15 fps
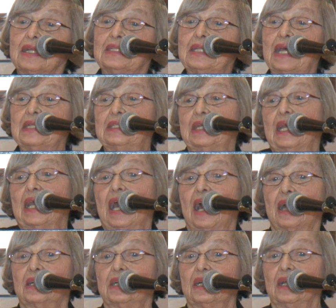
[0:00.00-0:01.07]
that they
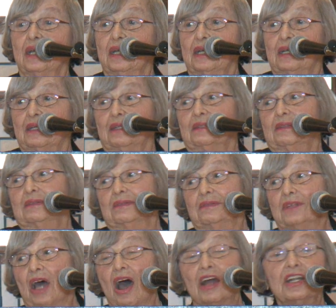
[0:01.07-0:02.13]
are
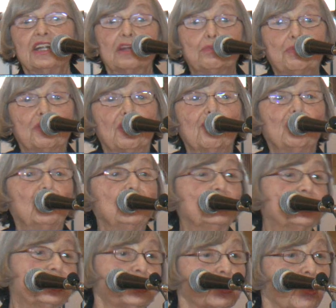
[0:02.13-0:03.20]
underprivileged